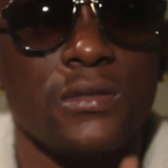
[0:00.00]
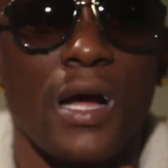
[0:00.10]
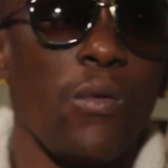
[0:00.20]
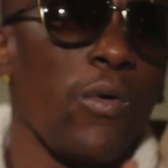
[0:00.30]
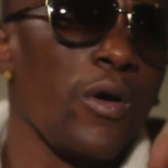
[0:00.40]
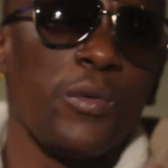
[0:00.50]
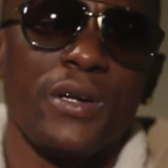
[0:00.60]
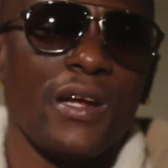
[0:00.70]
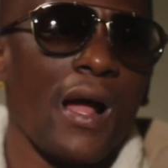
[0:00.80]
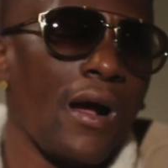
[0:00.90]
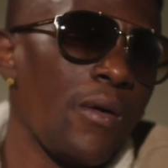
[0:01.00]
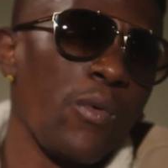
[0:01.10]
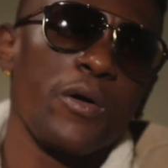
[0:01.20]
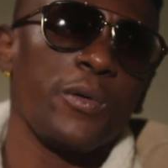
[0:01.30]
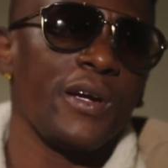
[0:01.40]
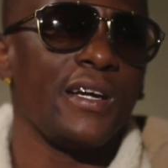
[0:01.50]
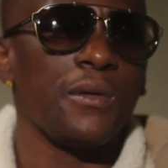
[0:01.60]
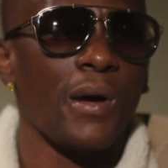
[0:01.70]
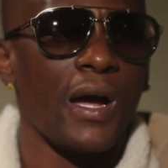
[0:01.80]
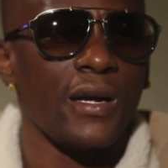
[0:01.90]
I work with
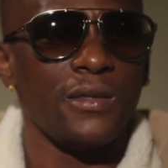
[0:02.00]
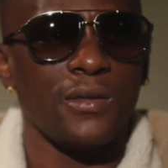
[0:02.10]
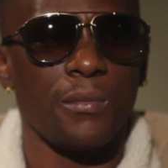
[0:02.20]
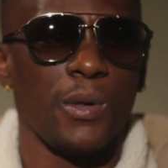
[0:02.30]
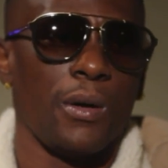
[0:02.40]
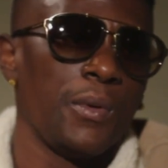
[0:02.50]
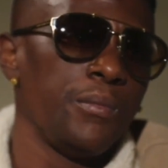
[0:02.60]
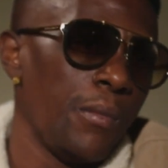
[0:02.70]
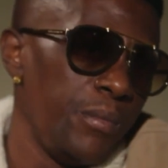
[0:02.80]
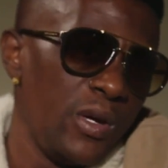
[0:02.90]
anybody. You know, I'm